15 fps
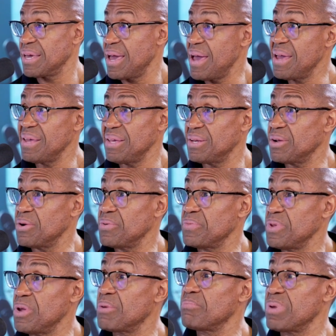hey,
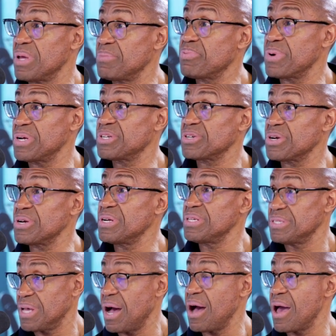your blood pressure
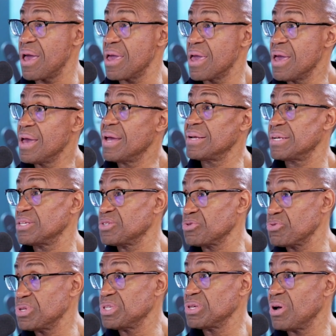is high, and as a
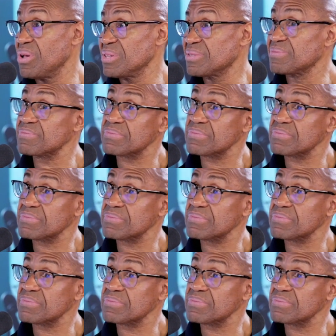result,